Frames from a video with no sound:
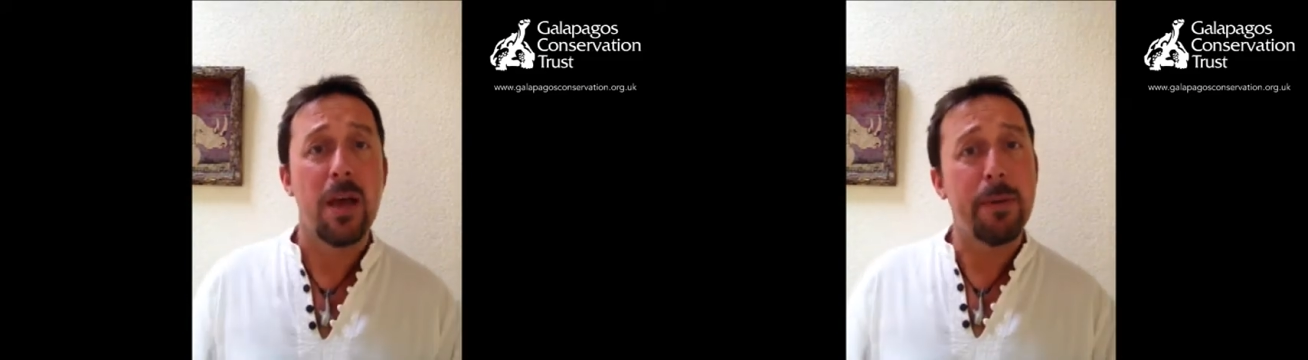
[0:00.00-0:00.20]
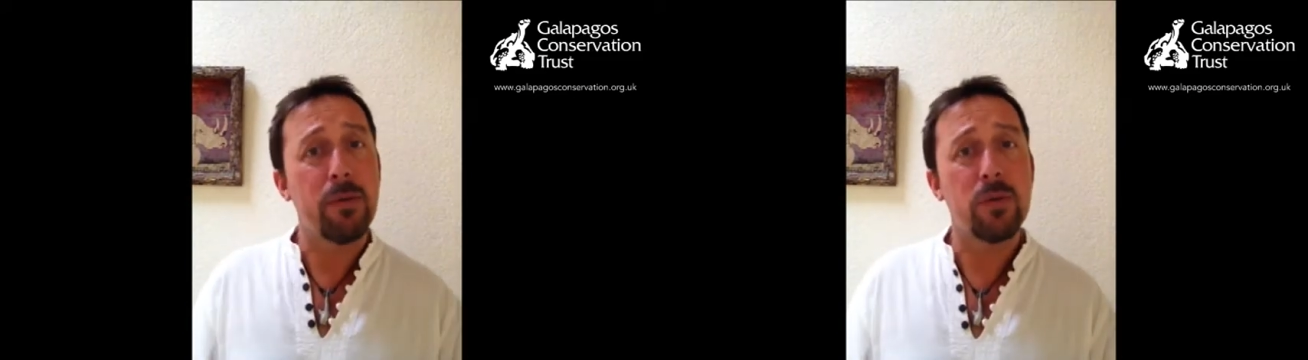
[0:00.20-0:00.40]

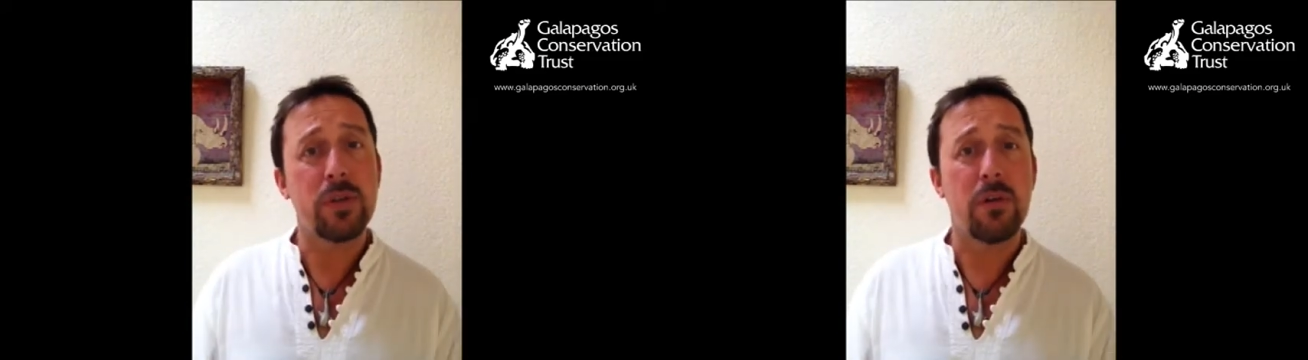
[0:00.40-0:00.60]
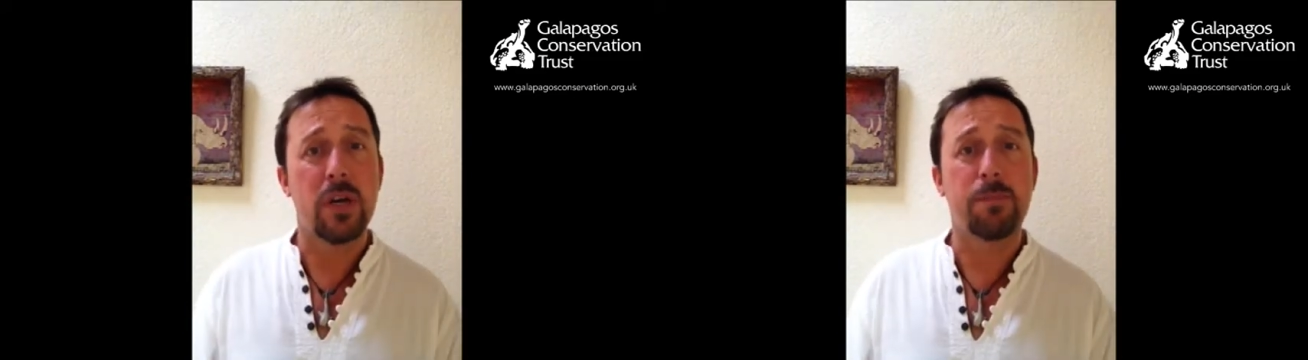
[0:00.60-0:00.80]
but
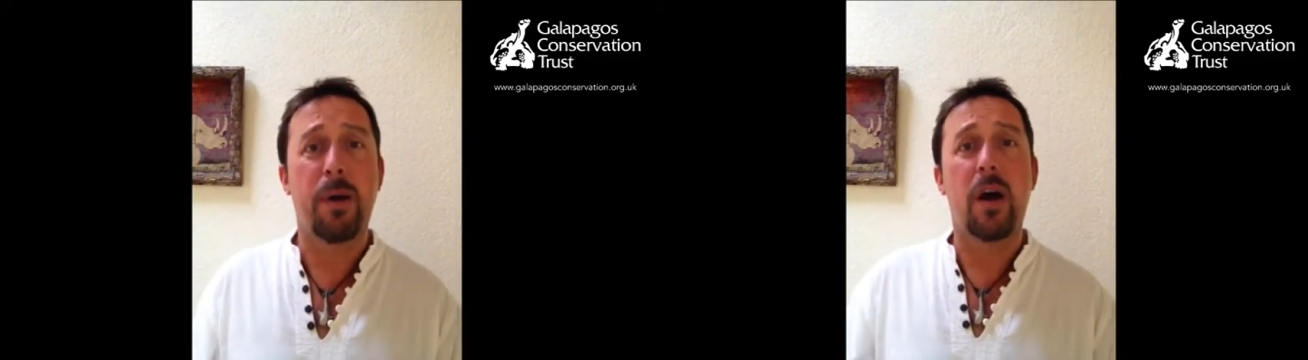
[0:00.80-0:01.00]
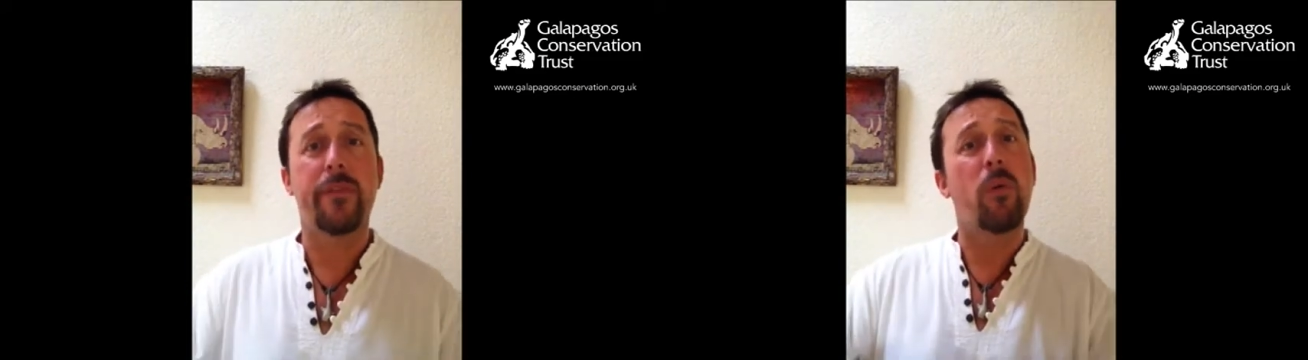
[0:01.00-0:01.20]
also as
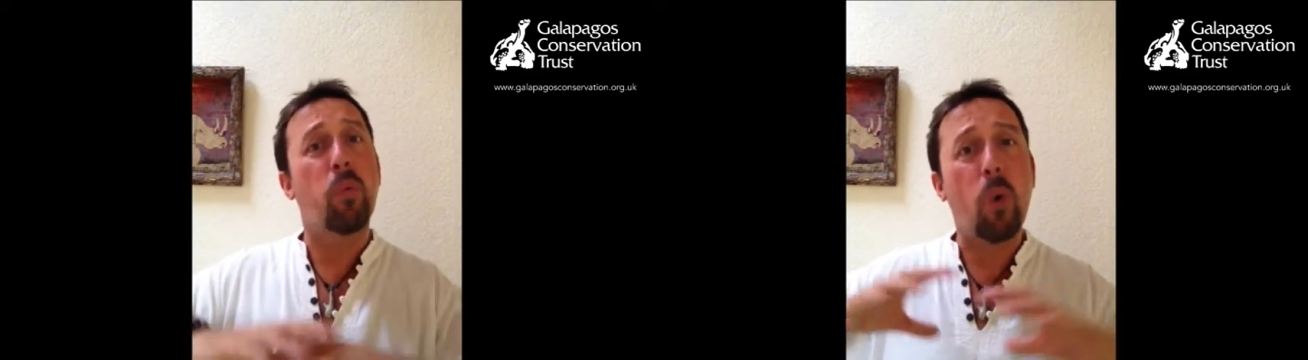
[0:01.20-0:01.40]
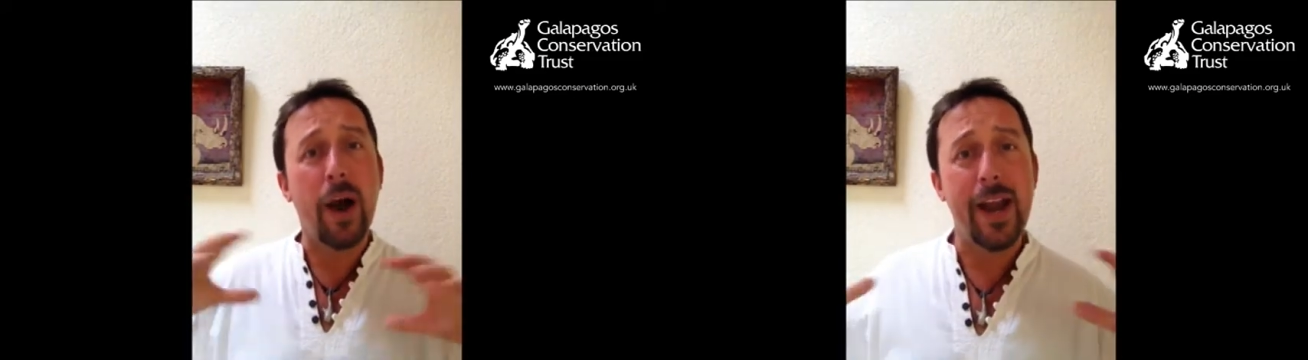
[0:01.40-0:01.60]
part of a
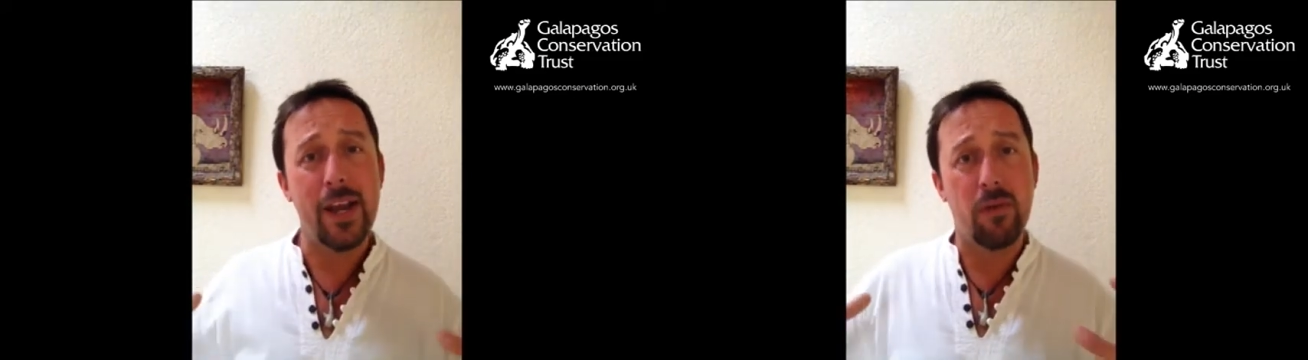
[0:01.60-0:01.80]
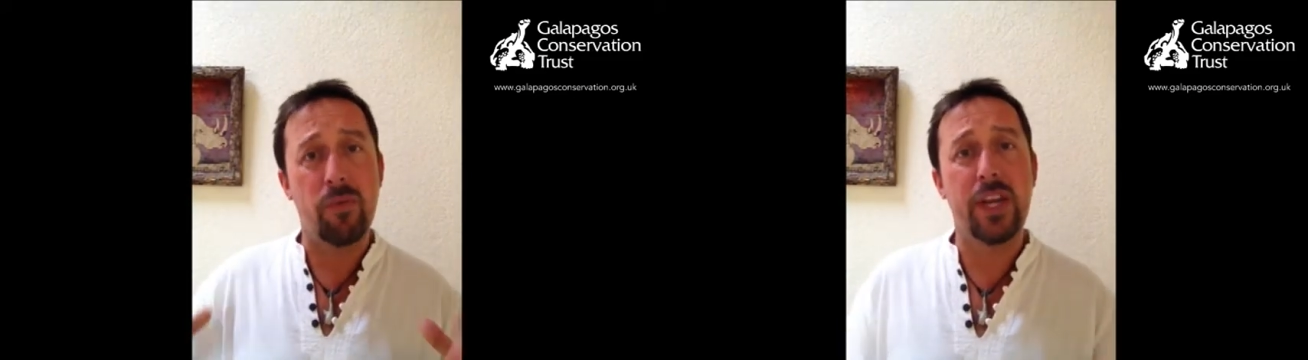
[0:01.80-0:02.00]

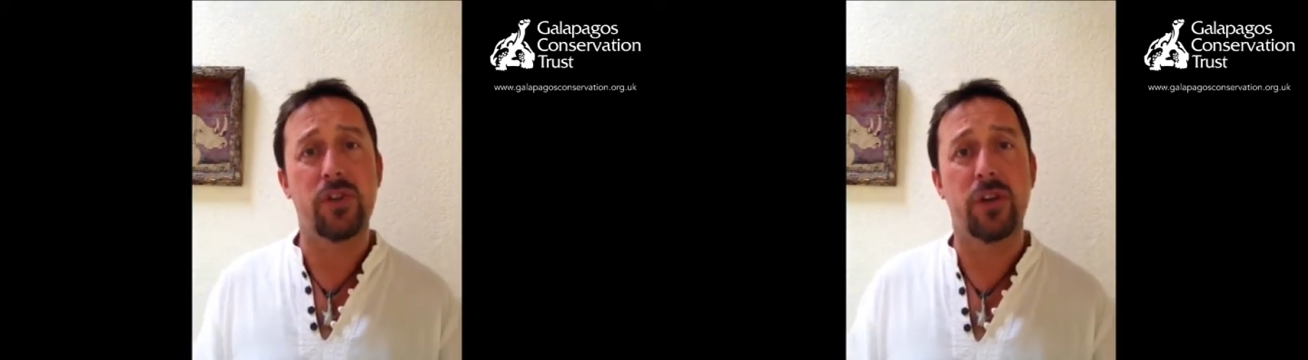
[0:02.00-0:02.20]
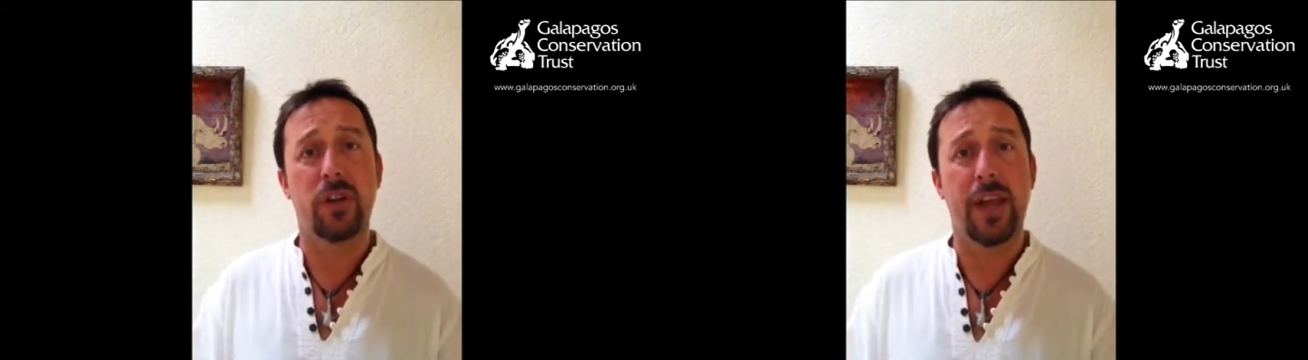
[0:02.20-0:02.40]
wider
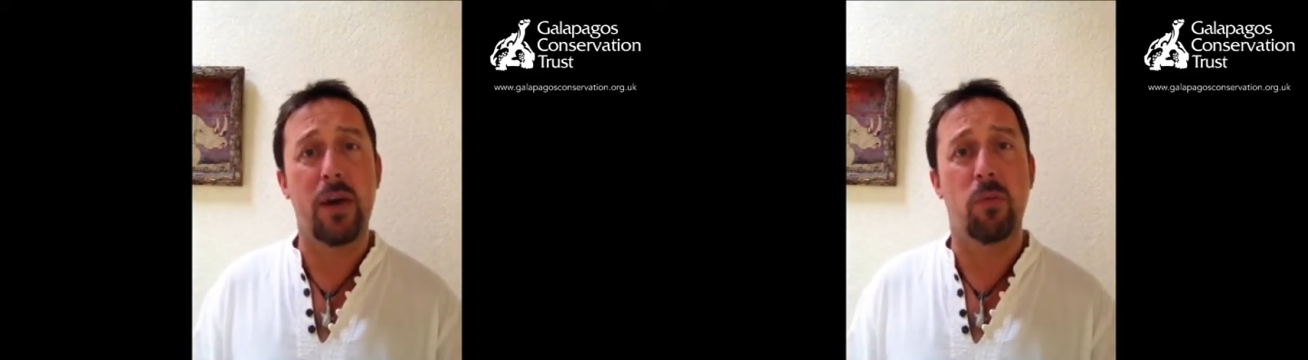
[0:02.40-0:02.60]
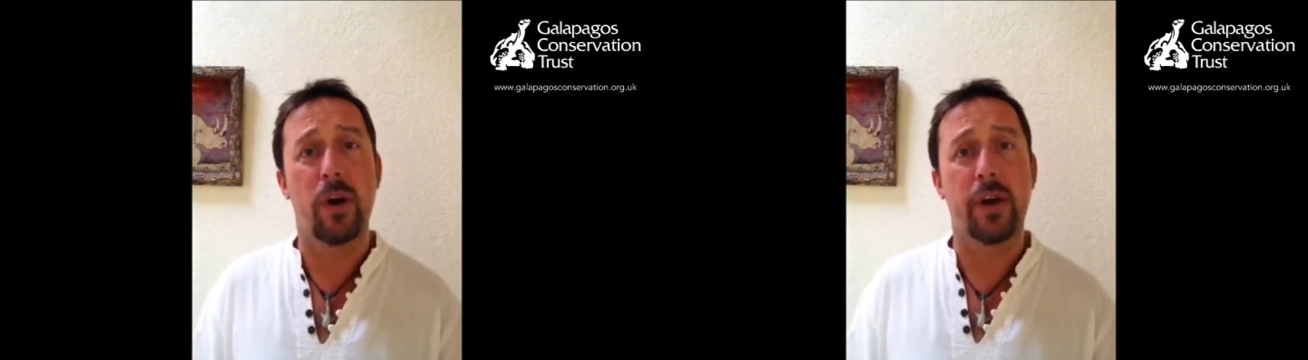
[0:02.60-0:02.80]
regional
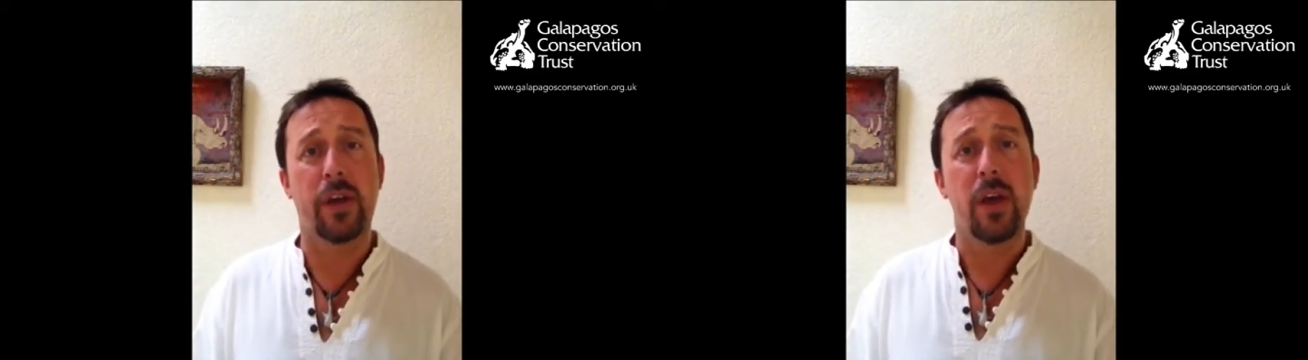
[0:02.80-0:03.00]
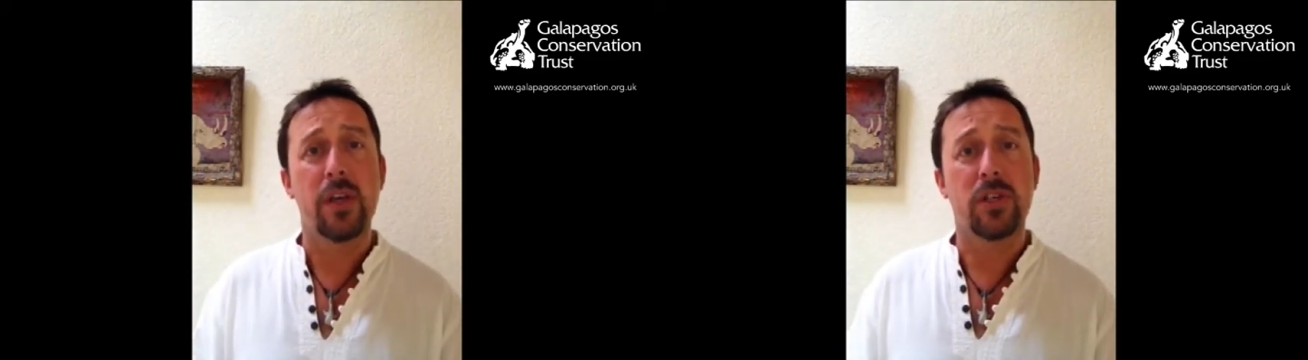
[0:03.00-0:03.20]

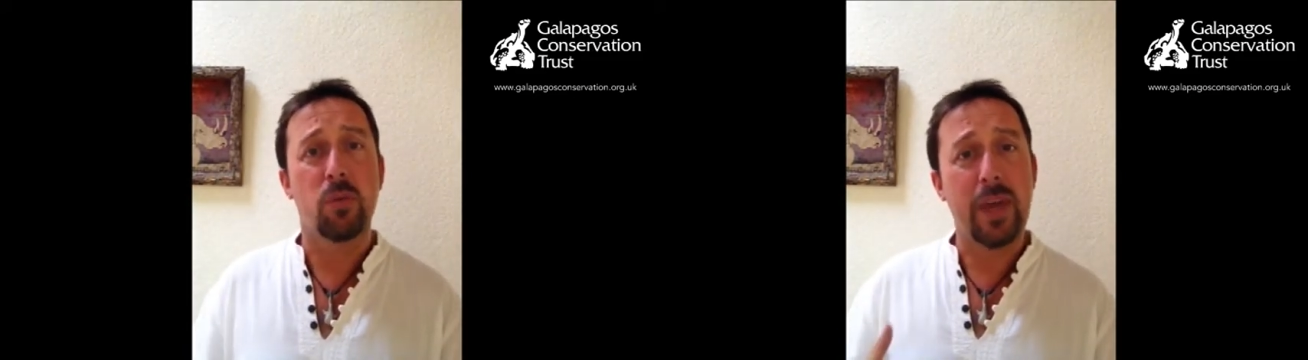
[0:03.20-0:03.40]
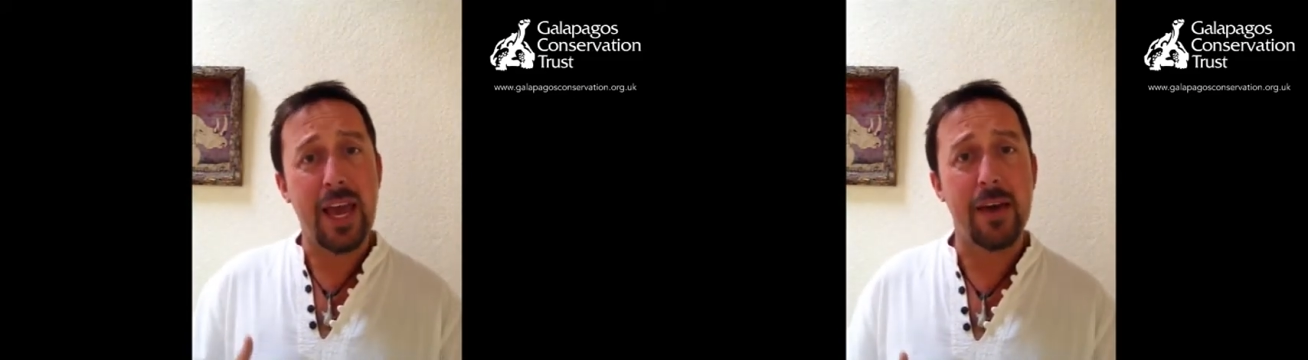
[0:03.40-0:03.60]
network. So,
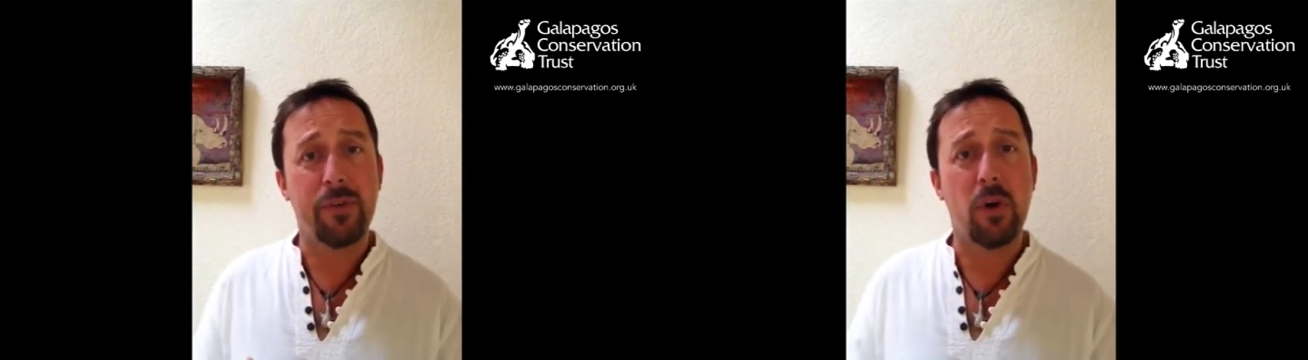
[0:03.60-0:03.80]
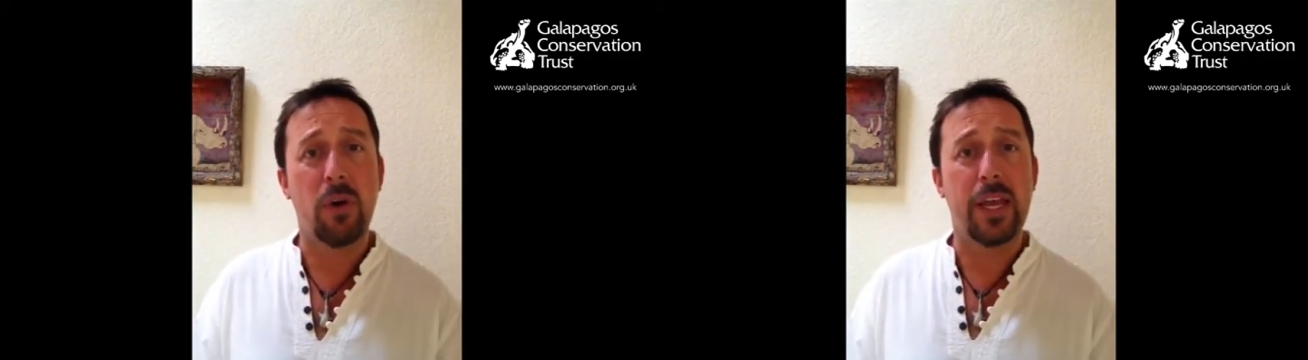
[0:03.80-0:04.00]
we
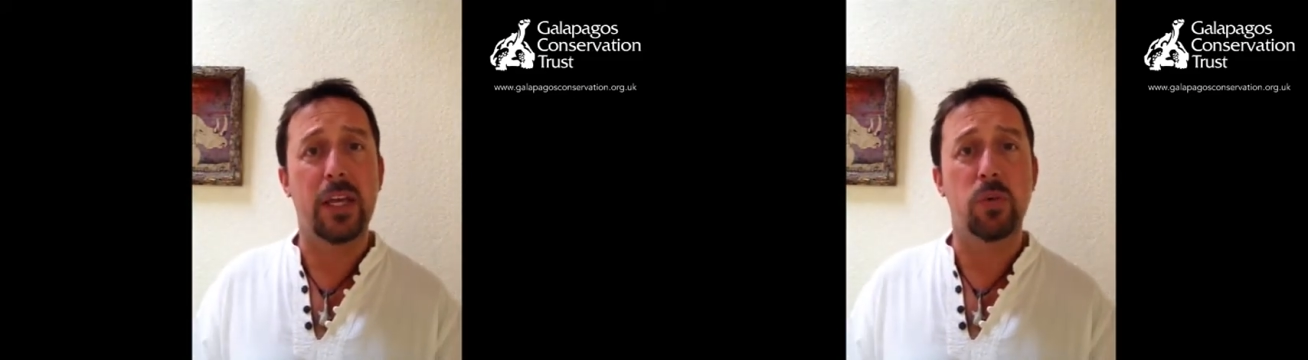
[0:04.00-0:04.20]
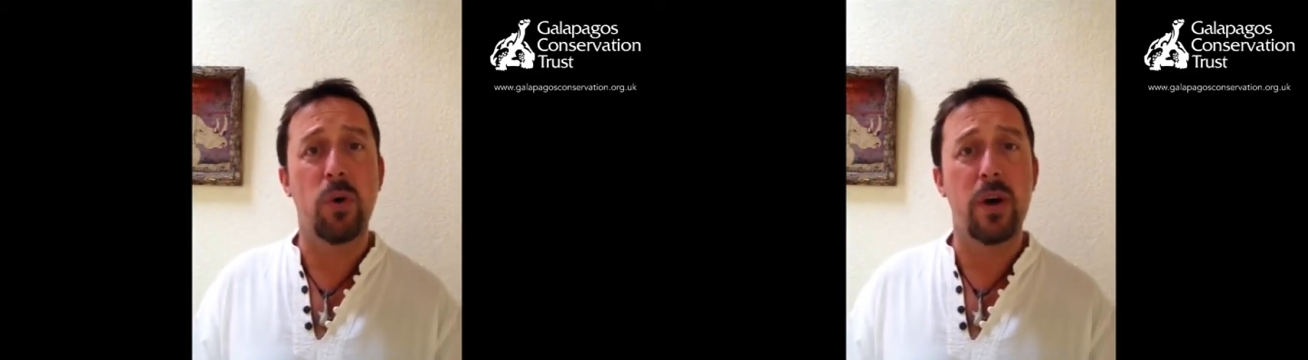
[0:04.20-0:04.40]
have colleagues